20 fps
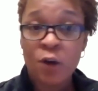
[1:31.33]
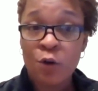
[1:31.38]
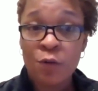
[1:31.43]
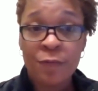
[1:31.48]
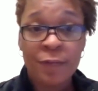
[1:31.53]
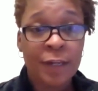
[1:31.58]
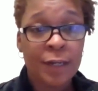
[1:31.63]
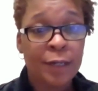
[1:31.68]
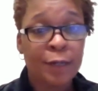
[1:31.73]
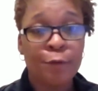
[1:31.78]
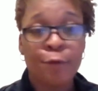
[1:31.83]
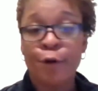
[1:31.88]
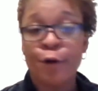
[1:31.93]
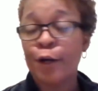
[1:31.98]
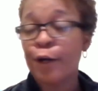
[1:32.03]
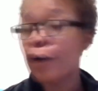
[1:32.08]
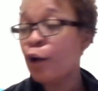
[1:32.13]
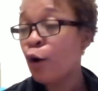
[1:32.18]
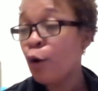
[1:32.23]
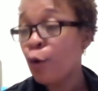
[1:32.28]
COVID
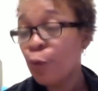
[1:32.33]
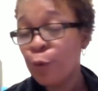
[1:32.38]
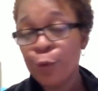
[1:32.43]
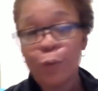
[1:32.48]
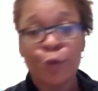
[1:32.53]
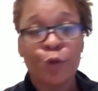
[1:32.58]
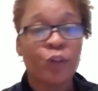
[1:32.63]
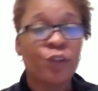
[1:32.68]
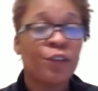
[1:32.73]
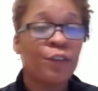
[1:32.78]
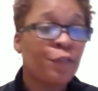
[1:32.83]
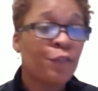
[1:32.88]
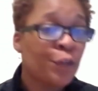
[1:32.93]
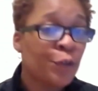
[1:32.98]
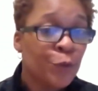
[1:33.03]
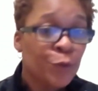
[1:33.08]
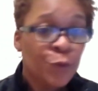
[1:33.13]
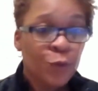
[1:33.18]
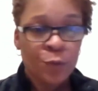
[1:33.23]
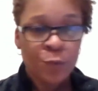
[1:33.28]
or a cold or the
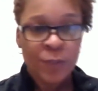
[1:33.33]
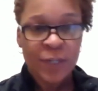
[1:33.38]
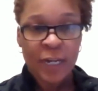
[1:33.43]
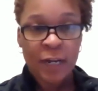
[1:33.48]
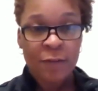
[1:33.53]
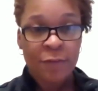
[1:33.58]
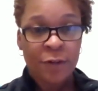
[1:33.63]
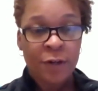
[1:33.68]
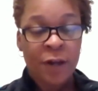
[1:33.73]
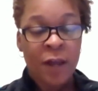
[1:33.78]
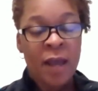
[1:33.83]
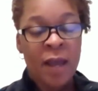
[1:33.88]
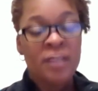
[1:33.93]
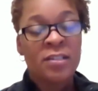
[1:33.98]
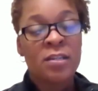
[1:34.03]
flu or whatever.